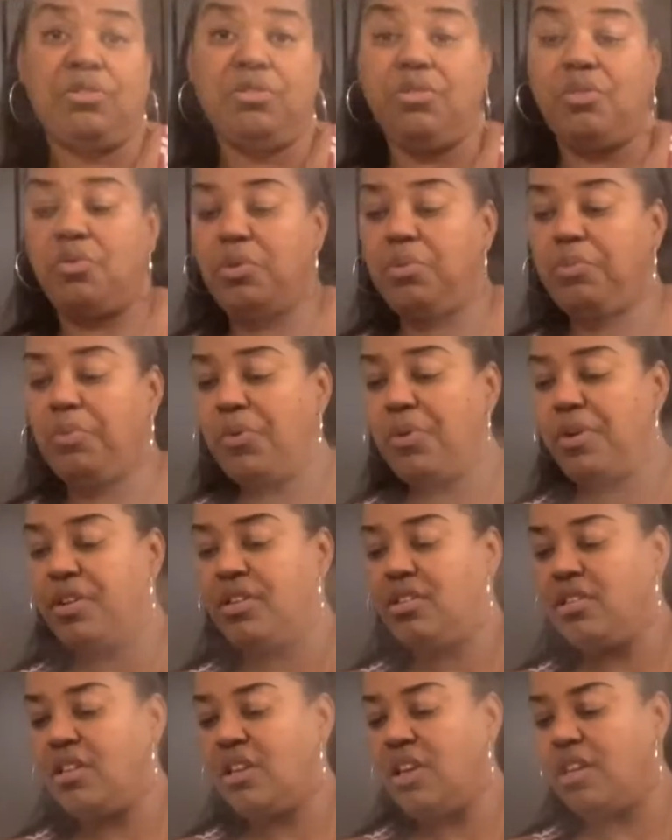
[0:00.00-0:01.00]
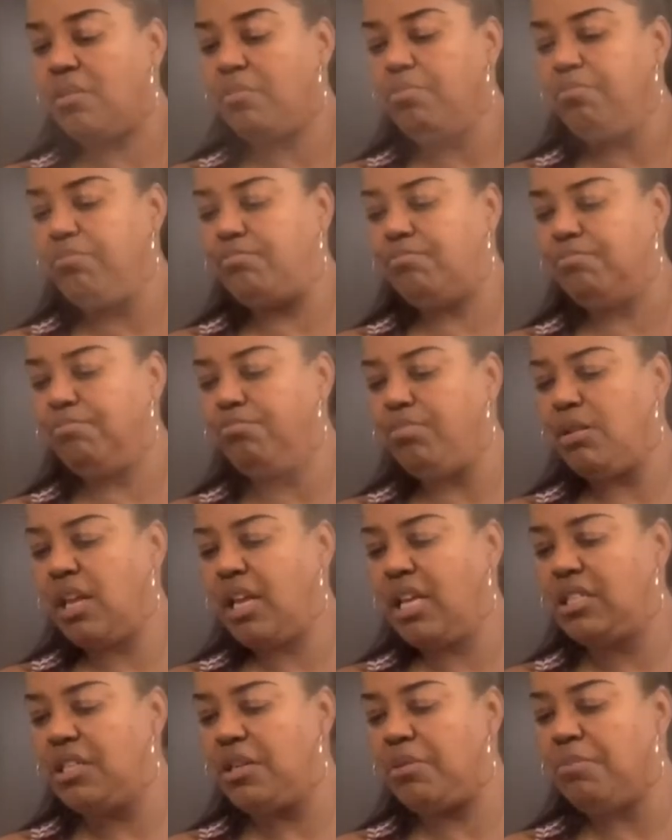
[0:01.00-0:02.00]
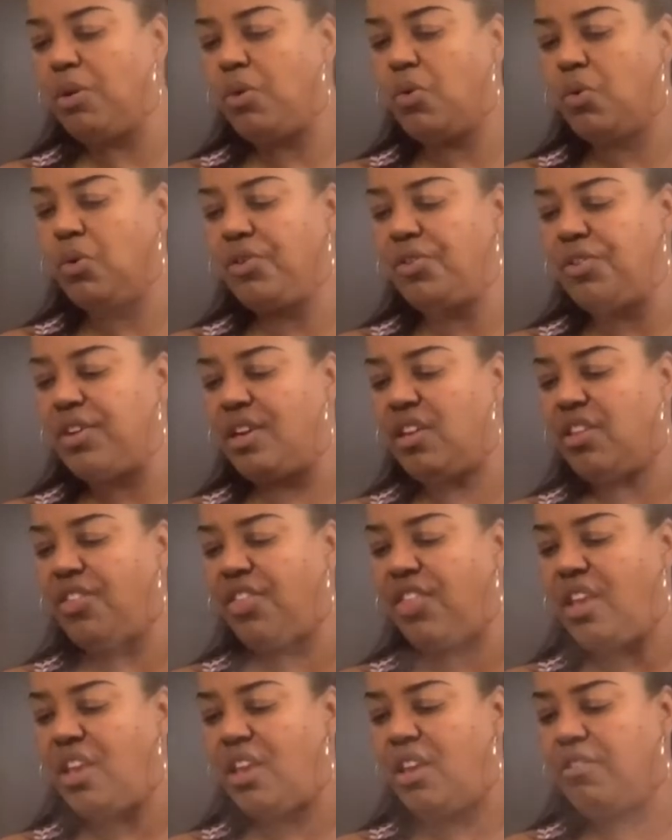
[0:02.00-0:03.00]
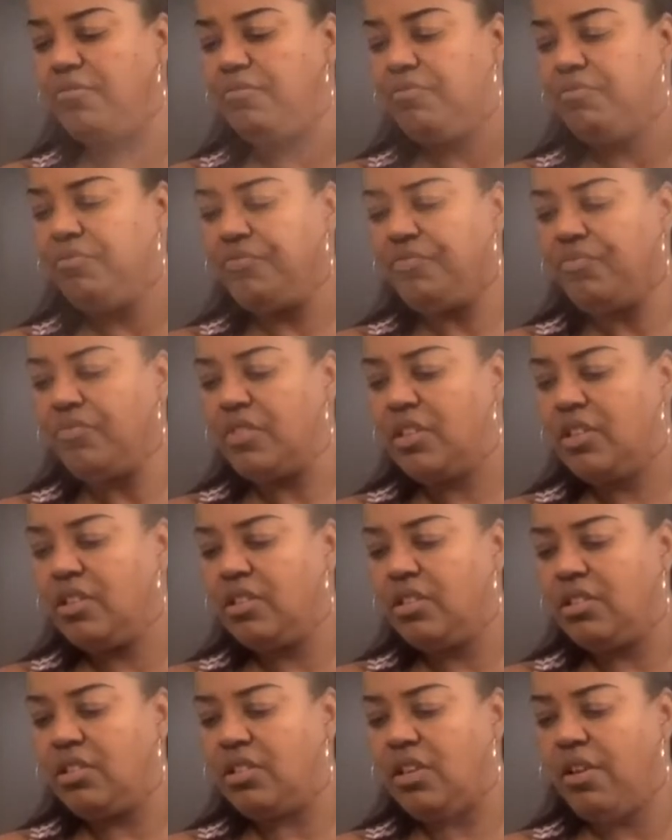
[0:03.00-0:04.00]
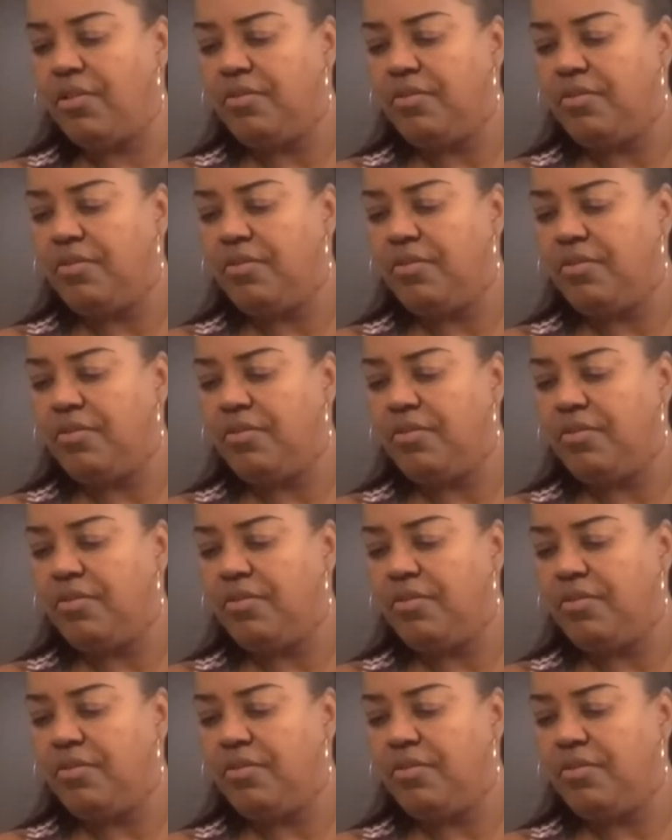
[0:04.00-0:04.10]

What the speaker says: don't want to pour it into like a plastic bowl or anything. So,